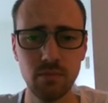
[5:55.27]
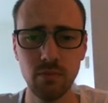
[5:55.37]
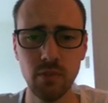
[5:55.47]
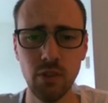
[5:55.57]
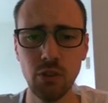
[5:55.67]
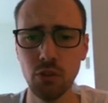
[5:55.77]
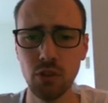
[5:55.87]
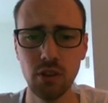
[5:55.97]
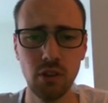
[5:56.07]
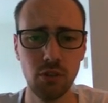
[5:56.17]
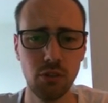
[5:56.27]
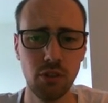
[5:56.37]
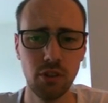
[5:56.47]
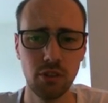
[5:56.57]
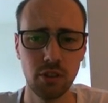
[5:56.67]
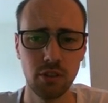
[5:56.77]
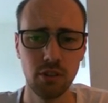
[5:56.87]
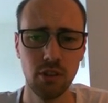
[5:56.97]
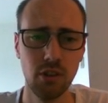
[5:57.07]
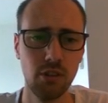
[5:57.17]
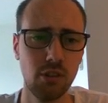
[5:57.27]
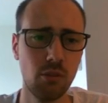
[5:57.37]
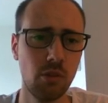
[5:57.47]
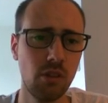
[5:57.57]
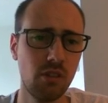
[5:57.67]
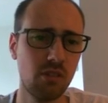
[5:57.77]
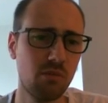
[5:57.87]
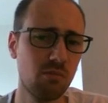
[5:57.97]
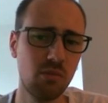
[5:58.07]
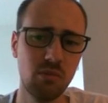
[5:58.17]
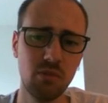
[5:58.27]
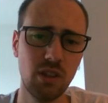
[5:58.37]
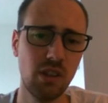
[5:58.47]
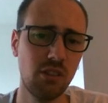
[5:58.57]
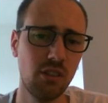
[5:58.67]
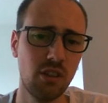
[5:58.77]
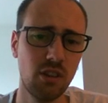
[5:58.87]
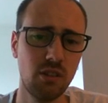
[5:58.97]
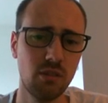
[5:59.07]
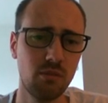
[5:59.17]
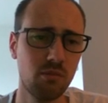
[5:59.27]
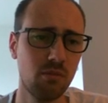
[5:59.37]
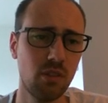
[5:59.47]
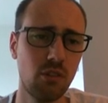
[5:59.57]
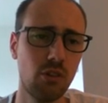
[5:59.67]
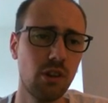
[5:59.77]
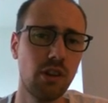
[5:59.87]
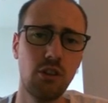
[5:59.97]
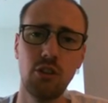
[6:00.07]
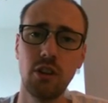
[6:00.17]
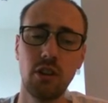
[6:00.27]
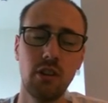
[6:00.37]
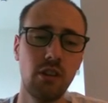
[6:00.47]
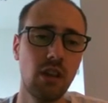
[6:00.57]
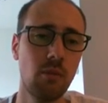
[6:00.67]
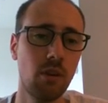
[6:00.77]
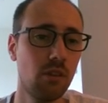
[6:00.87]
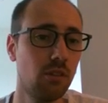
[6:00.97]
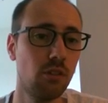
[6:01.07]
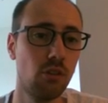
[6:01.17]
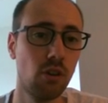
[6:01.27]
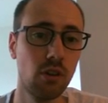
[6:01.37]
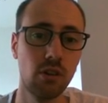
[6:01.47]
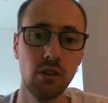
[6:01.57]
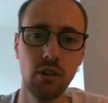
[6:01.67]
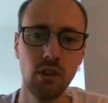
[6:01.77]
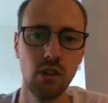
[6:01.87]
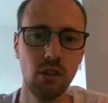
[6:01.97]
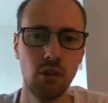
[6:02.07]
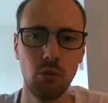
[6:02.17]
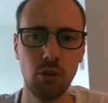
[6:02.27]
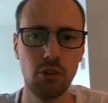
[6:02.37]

he also can't go to c6. So that means king c8, rook a8 check, and the game ended in a draw here, which